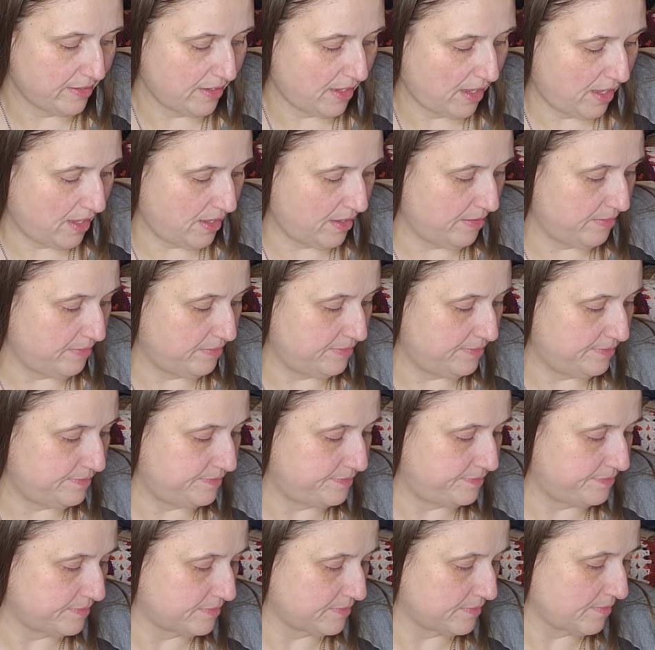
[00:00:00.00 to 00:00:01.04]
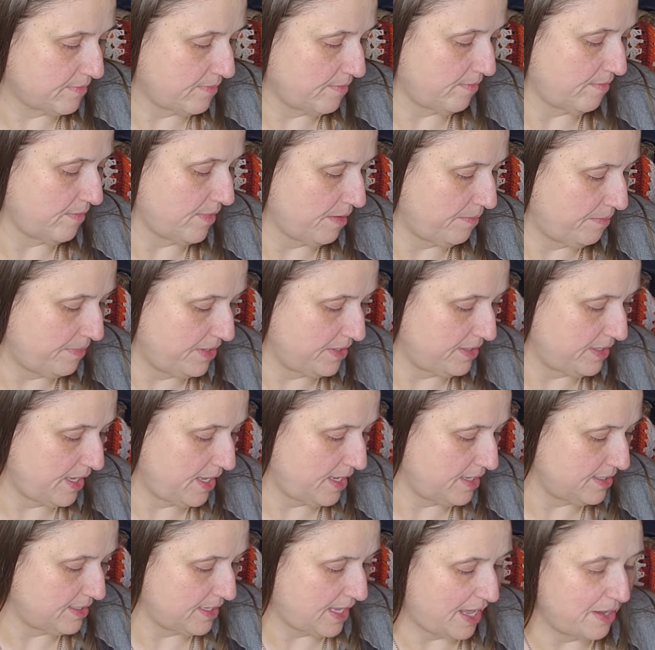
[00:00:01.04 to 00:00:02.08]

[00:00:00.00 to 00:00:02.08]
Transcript: Um, but yeah,